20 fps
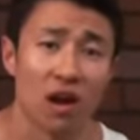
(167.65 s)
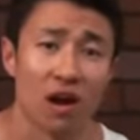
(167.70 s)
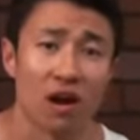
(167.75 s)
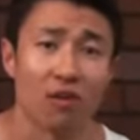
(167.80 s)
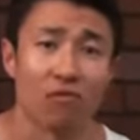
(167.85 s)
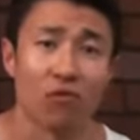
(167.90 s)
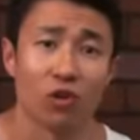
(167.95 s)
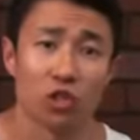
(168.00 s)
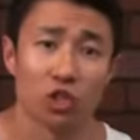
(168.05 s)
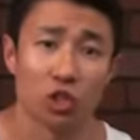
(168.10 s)

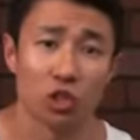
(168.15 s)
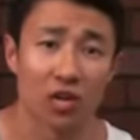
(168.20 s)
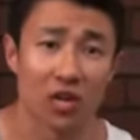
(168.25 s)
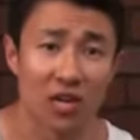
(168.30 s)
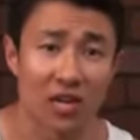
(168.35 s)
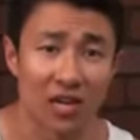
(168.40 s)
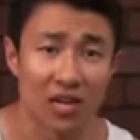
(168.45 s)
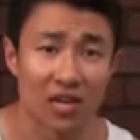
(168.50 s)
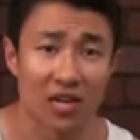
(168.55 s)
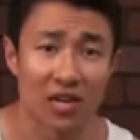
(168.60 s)
of what you're
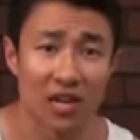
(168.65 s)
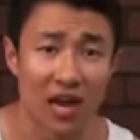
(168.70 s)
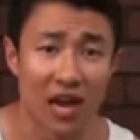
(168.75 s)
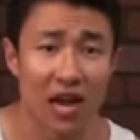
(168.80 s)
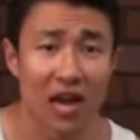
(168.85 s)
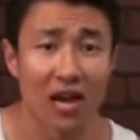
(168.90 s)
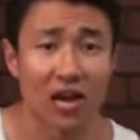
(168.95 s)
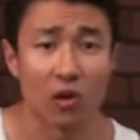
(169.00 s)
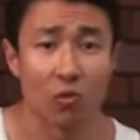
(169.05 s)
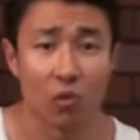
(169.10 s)
eating,
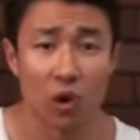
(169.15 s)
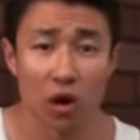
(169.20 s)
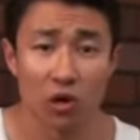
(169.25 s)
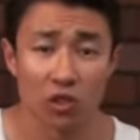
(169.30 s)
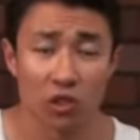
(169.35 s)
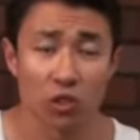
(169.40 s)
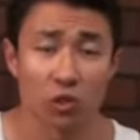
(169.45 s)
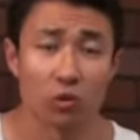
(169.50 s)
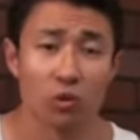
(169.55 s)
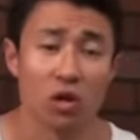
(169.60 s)
and
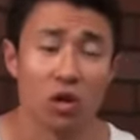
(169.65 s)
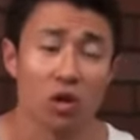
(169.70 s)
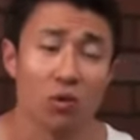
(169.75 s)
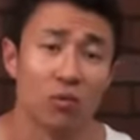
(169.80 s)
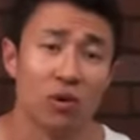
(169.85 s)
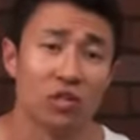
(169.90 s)
also